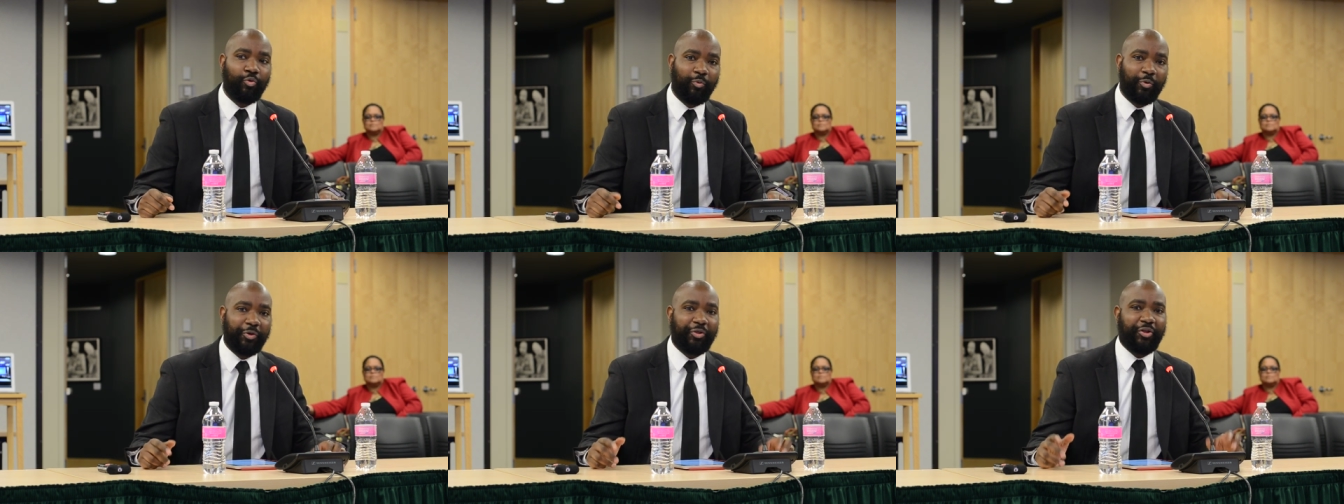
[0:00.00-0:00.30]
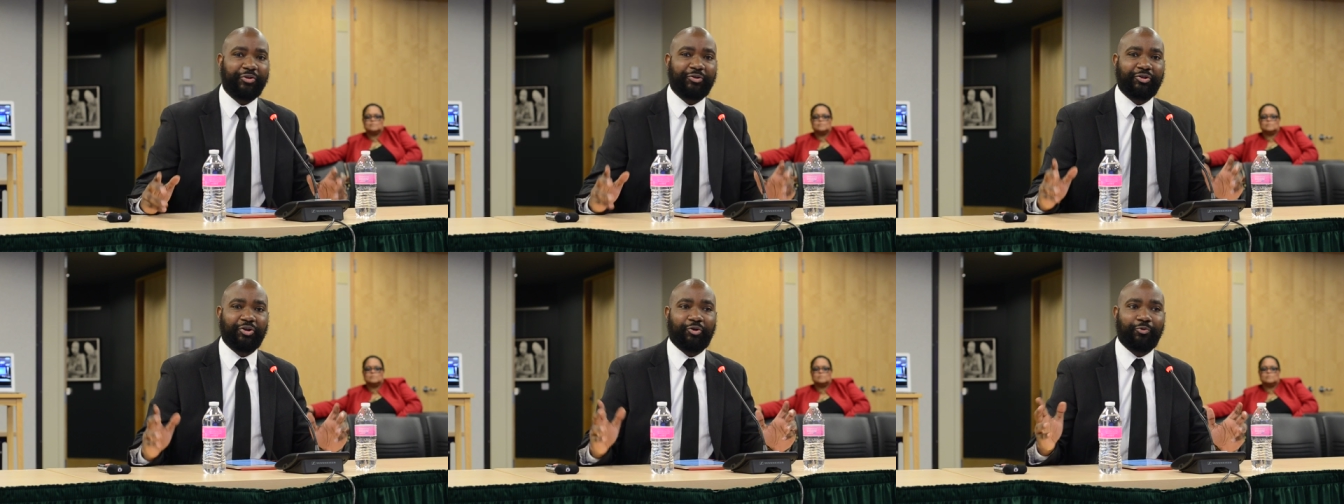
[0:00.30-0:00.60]
with
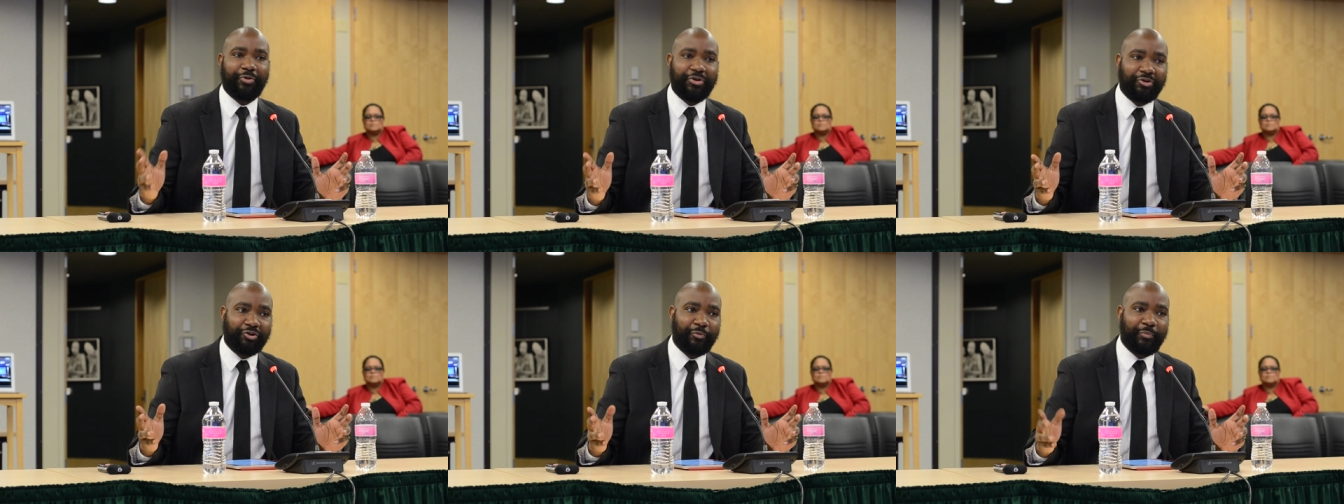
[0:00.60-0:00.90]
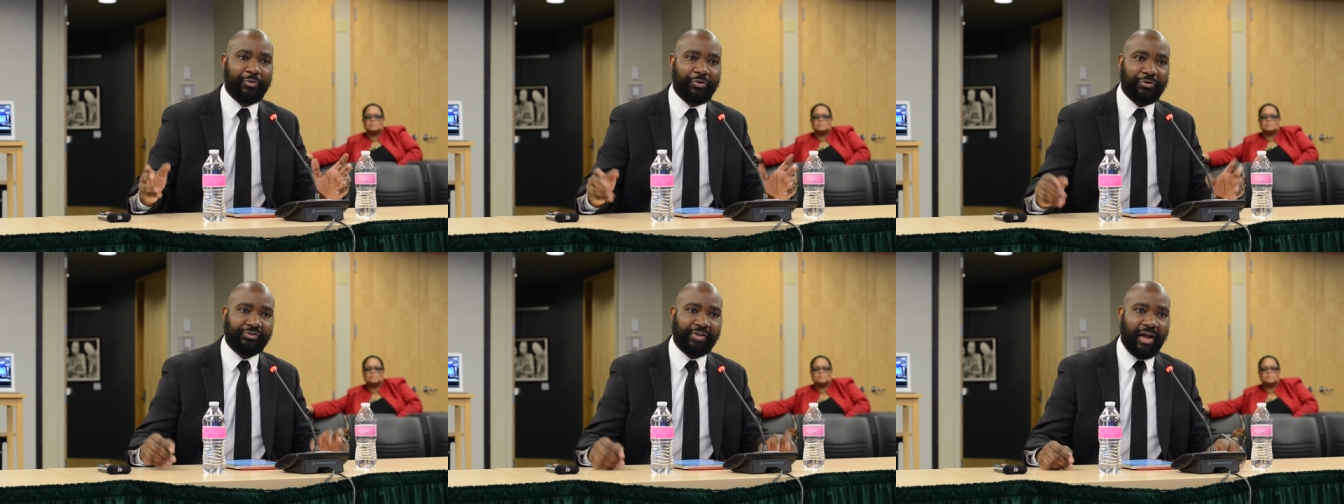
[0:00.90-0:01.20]
a degree in
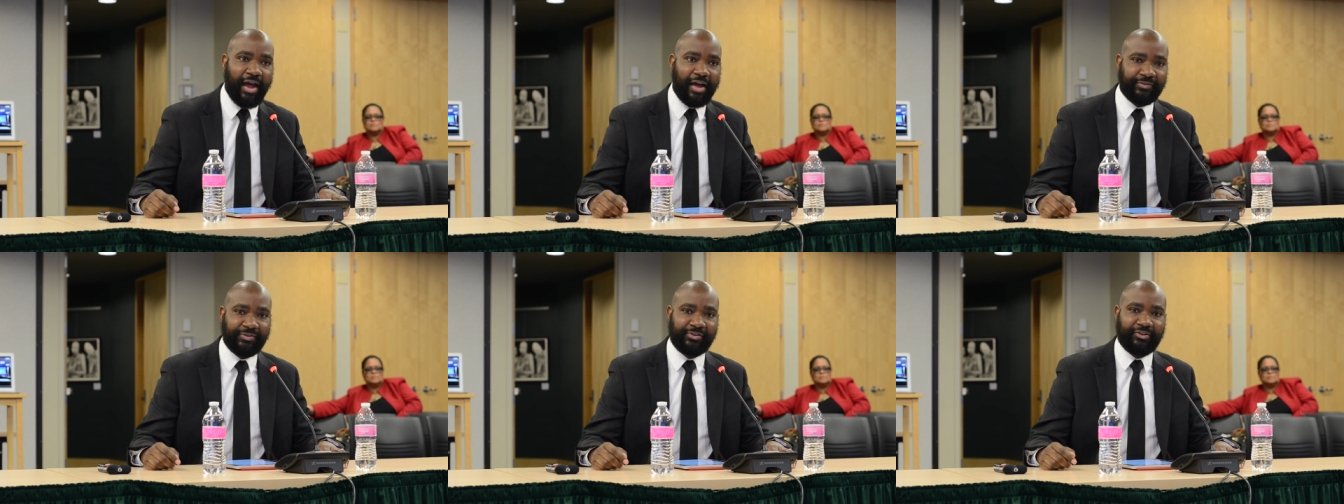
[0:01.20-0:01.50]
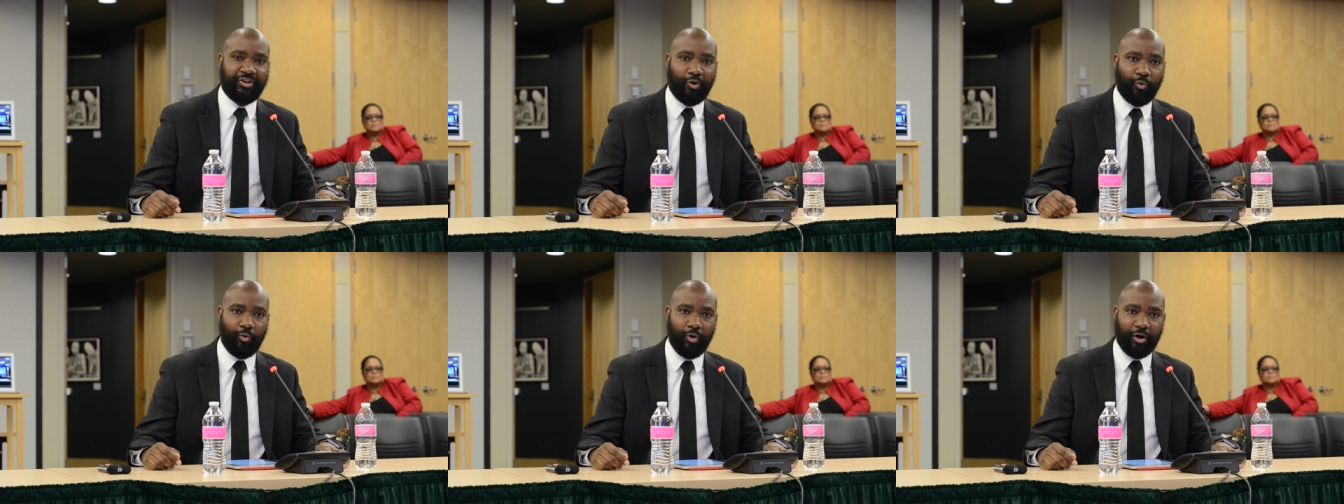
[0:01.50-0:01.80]
computer science is
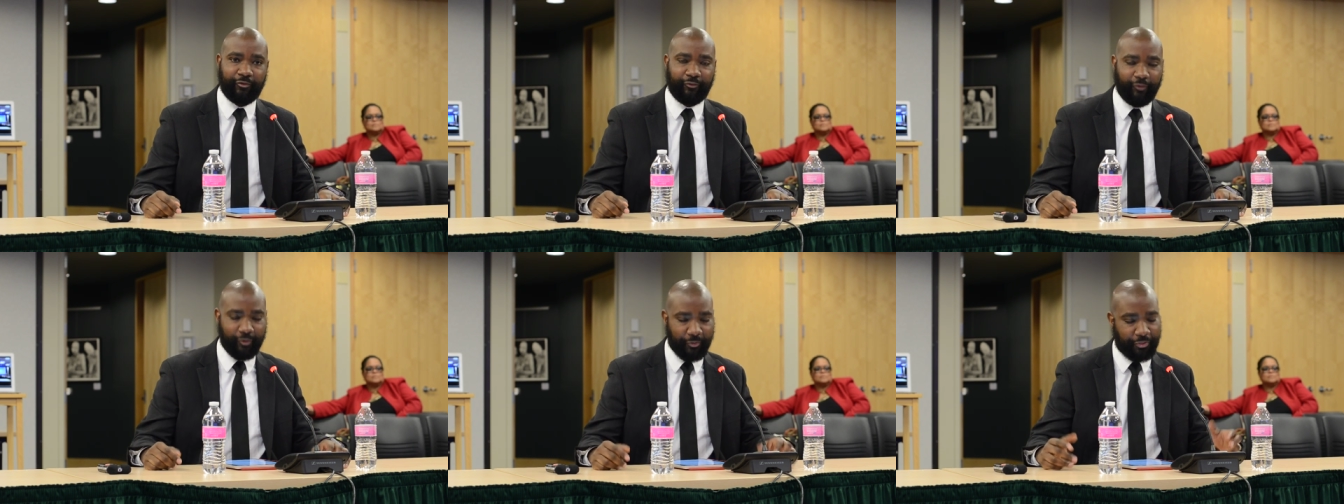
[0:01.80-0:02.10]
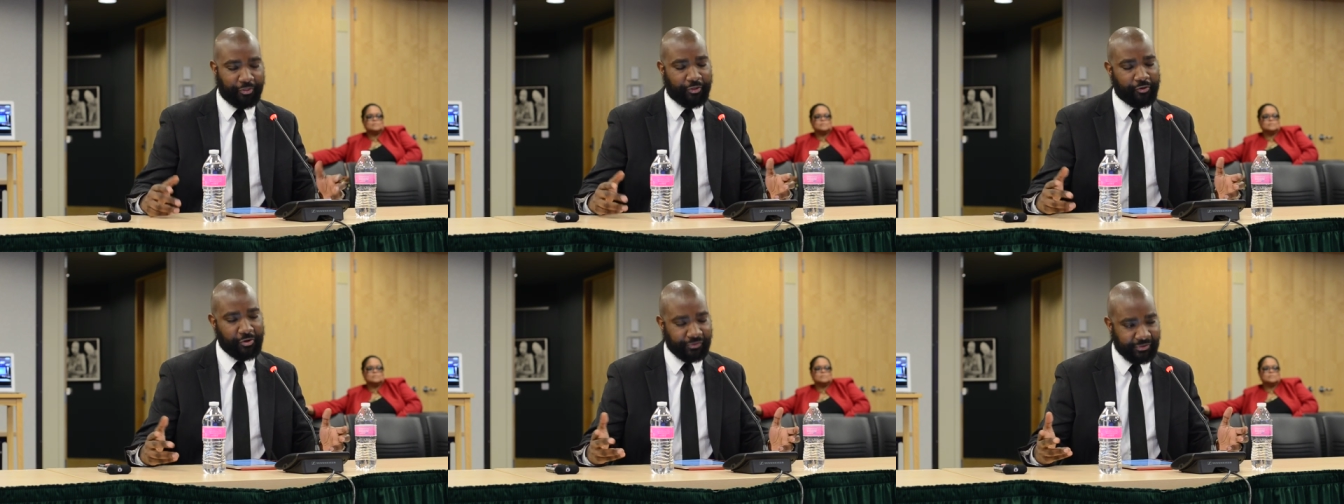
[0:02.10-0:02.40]
going to work for
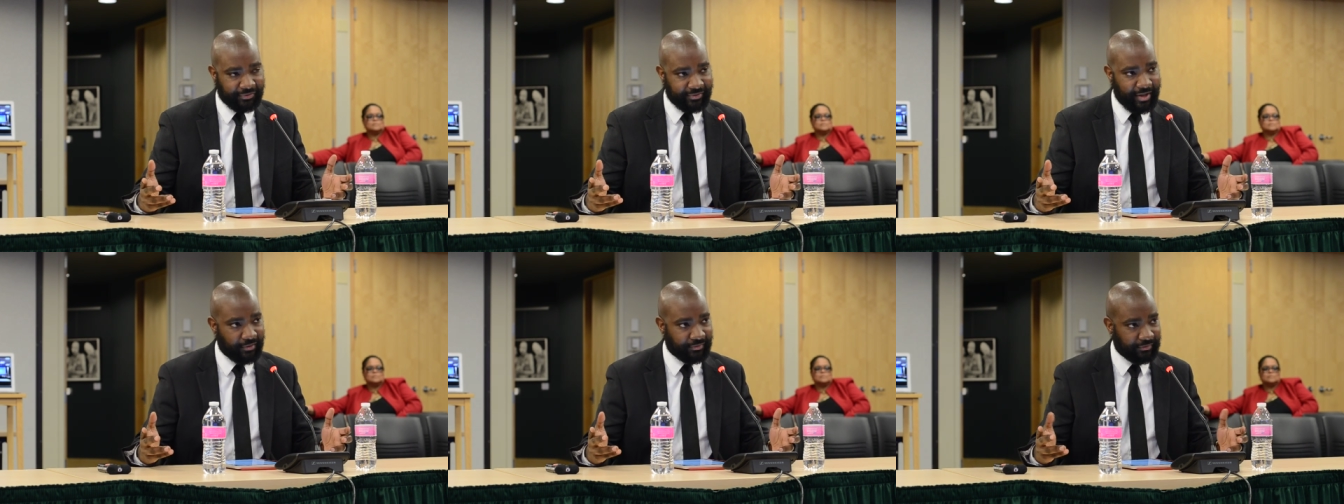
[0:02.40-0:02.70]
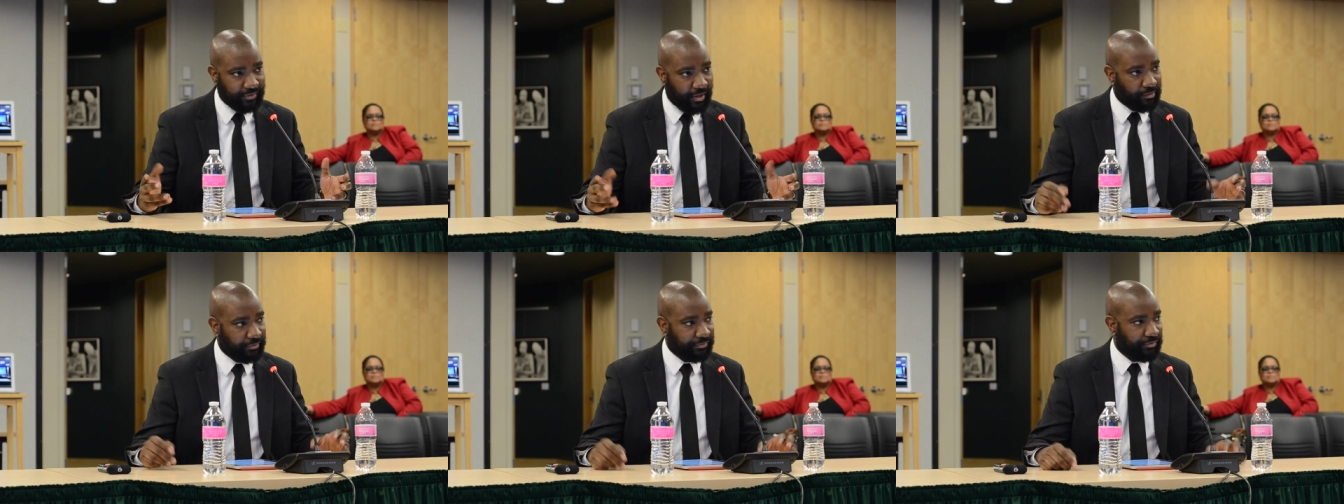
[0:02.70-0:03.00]

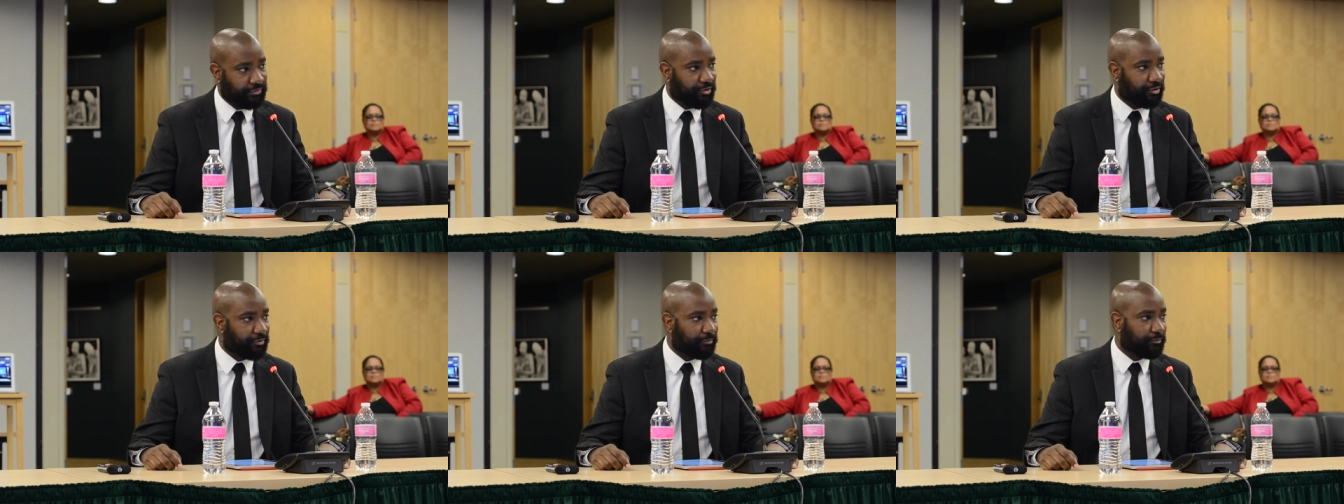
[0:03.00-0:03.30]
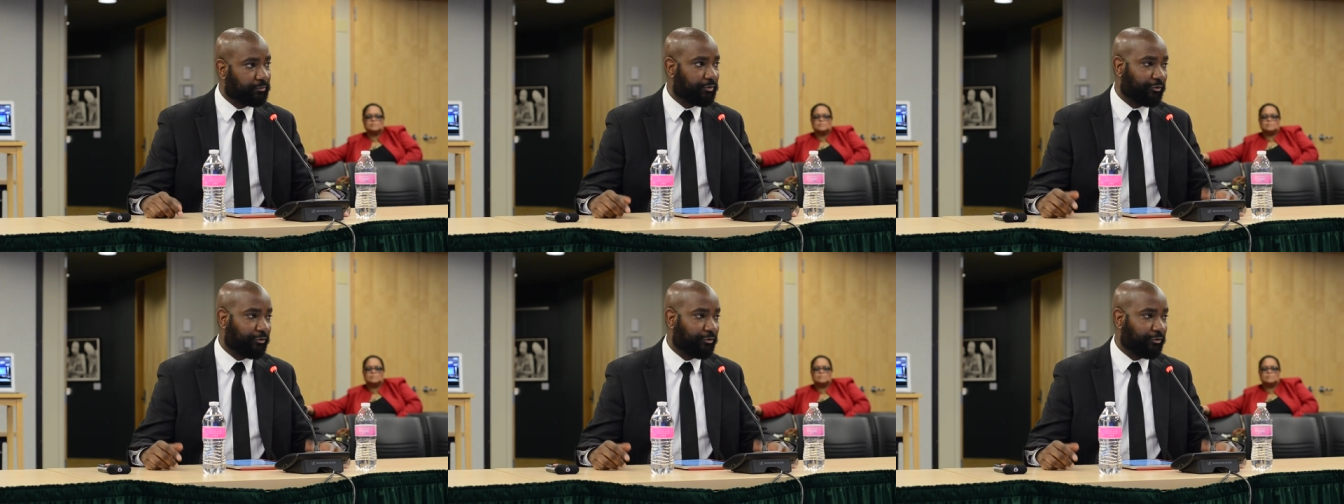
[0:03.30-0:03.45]
$36,000 a year,